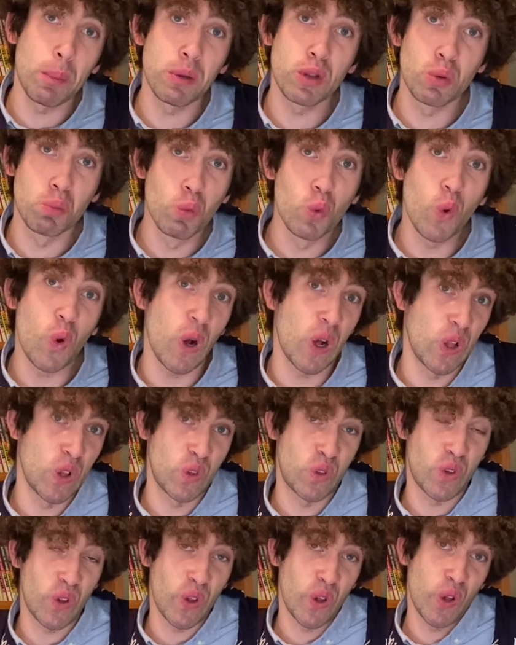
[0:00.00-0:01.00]
it more
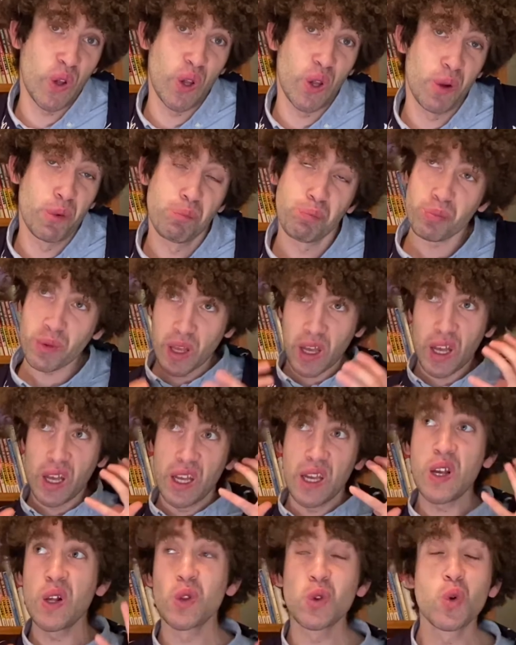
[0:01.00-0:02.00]
as a
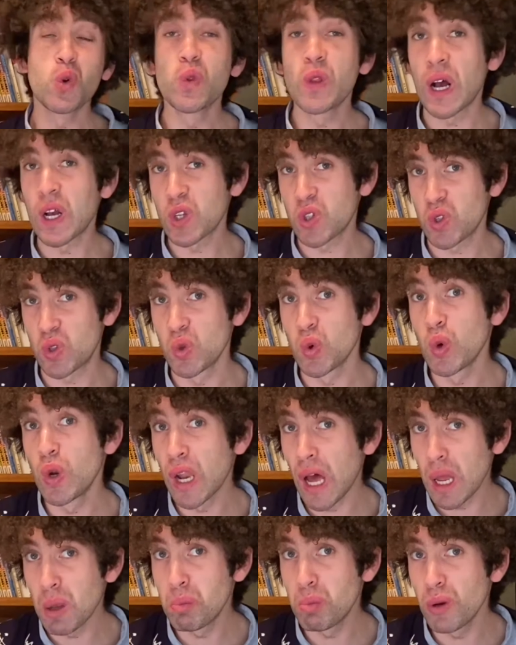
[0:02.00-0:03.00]
international
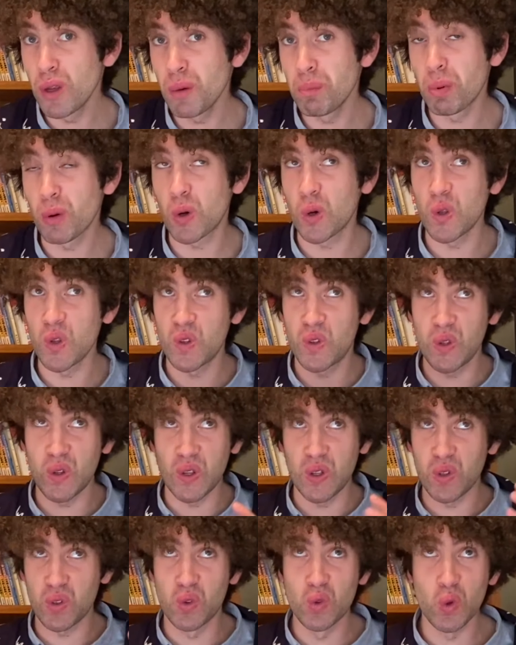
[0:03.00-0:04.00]
library because there
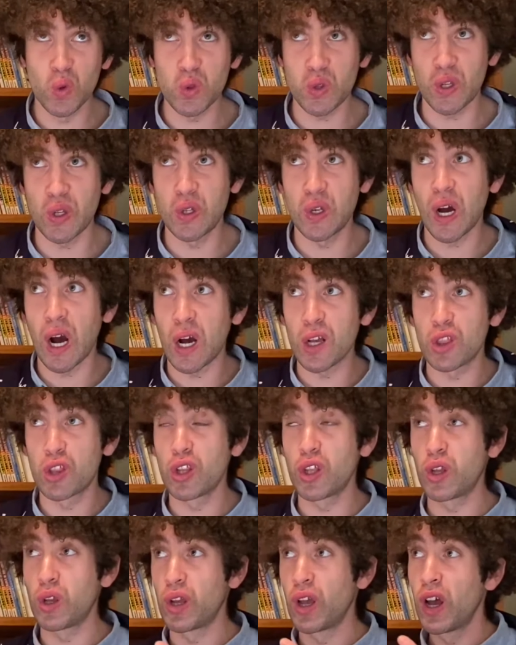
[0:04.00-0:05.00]
is not in uh,
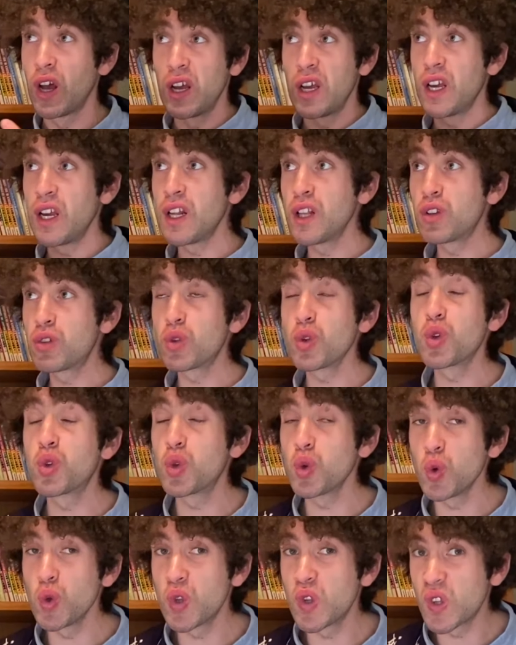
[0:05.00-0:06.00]
the
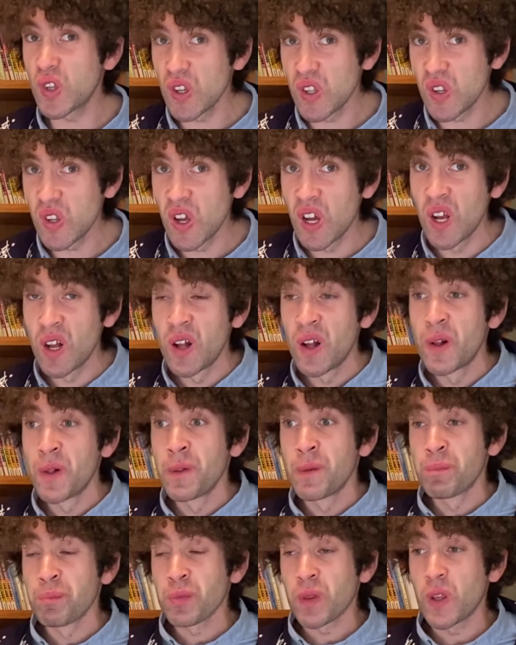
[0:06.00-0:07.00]
institution.
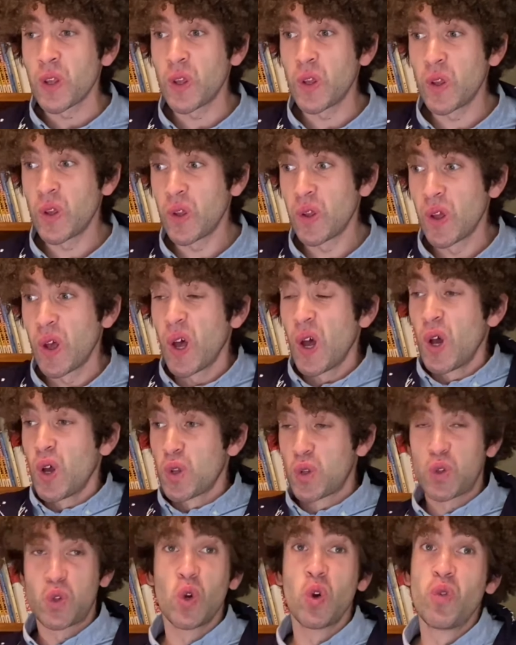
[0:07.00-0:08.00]
Uh,
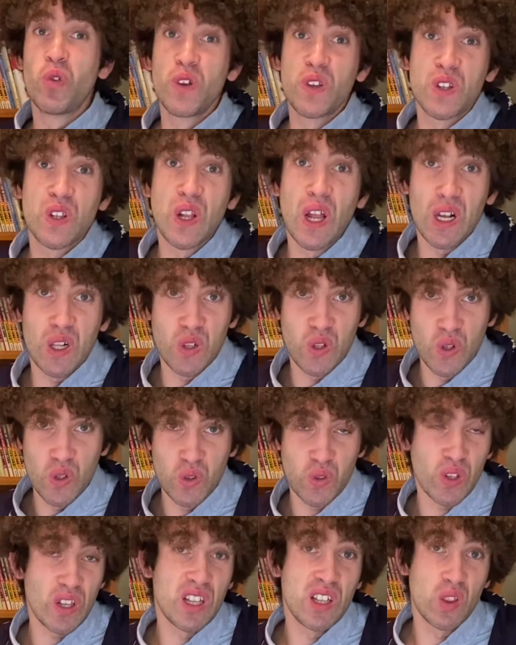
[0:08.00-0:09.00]
service like this
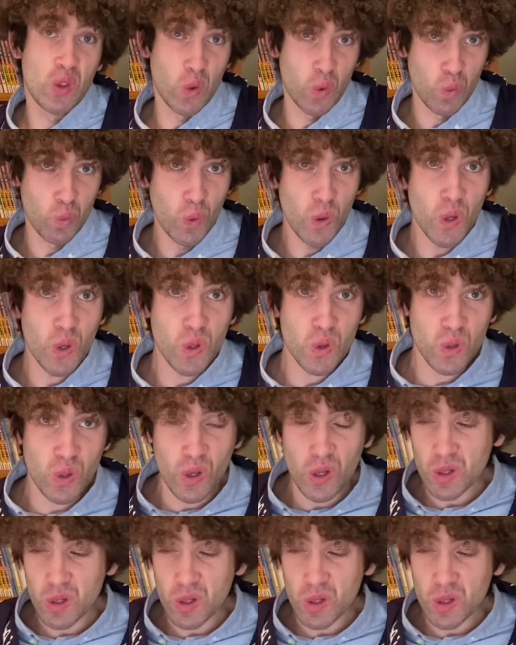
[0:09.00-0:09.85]
in the world.